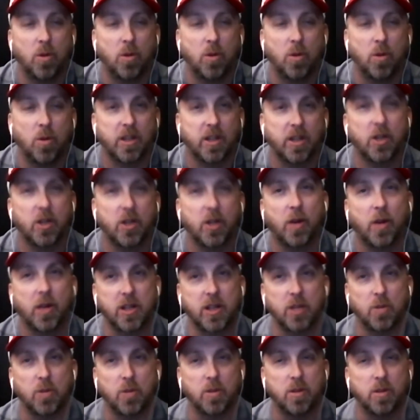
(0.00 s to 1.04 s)
so
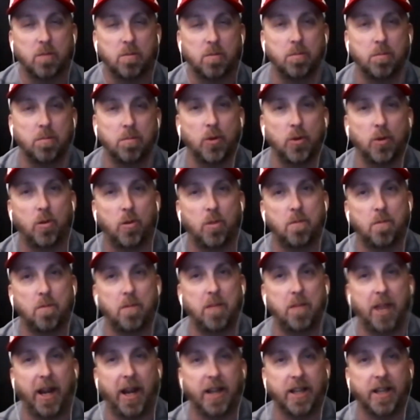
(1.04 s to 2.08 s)
it was booth
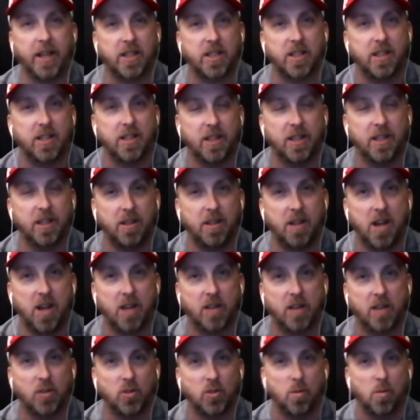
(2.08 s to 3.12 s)
based, not
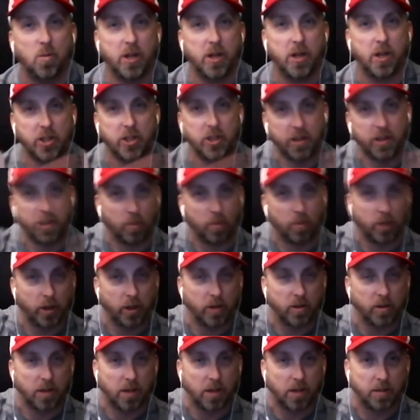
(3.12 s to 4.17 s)
so much everybody goes
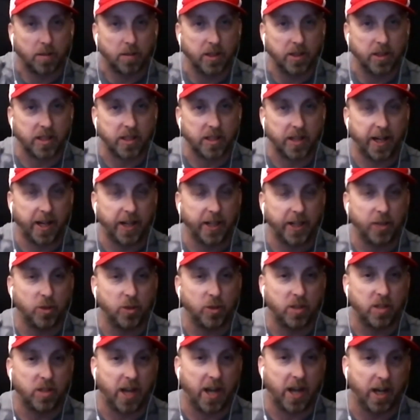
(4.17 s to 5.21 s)
up on the stage, you
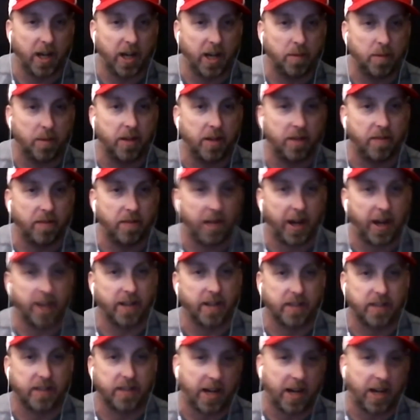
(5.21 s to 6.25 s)
sign up in
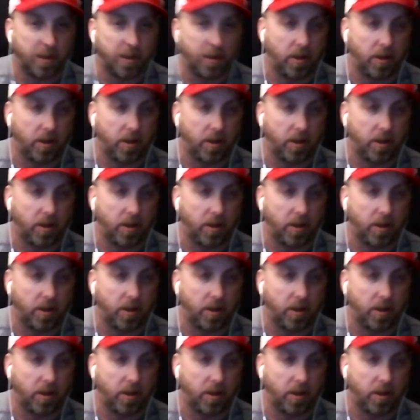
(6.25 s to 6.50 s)
advance kind of thing.